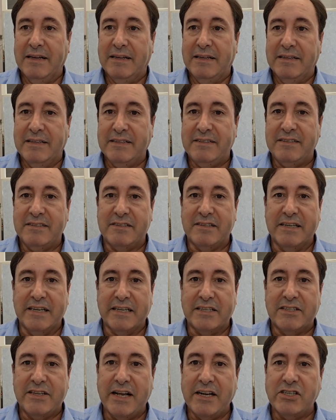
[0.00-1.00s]
This is an
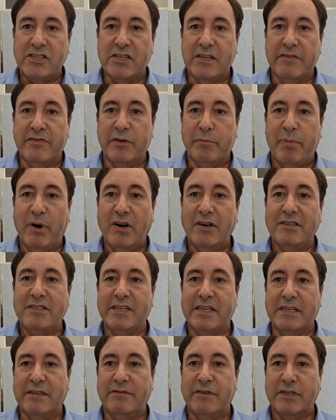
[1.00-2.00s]
extension of the
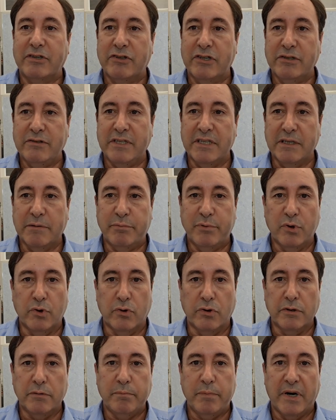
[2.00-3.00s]
policy of recruiting
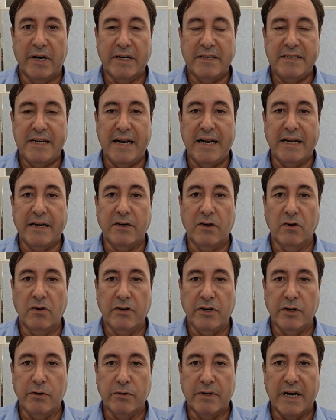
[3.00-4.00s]
abroad by telling
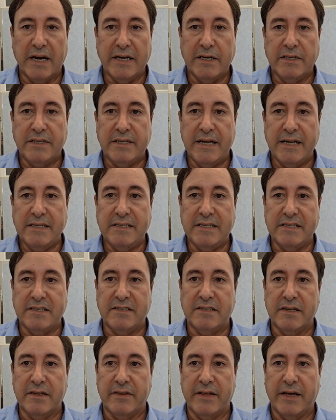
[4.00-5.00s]
non-UK
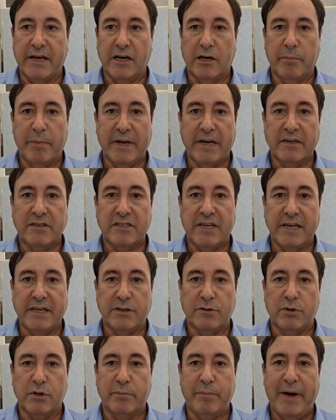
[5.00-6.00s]
dentists that they are being sent
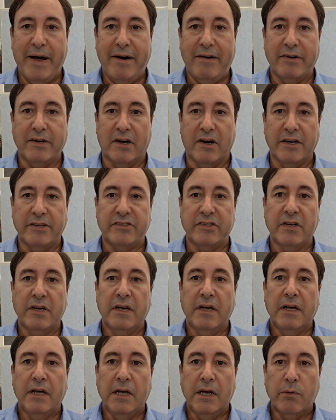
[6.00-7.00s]
to a paradise
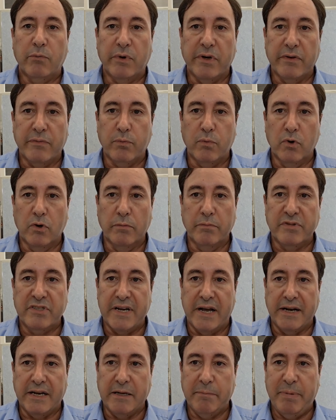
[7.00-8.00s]
with warm
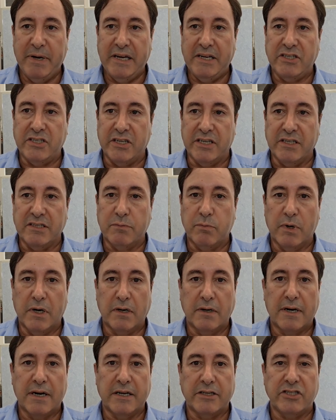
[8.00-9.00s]
sandy beaches while
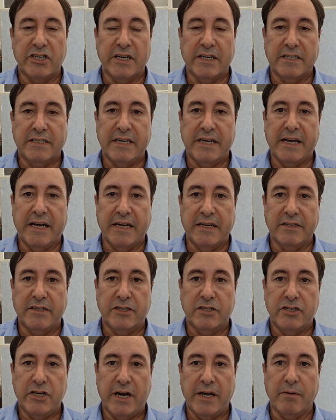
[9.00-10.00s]
clutching a ticket to
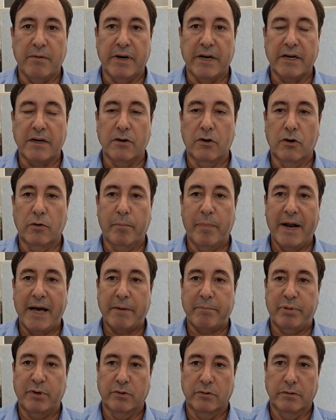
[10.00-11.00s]
Jaywick or
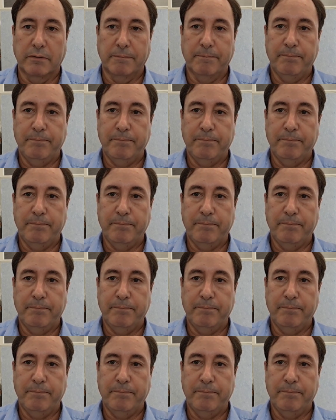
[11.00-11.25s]
Blackpool.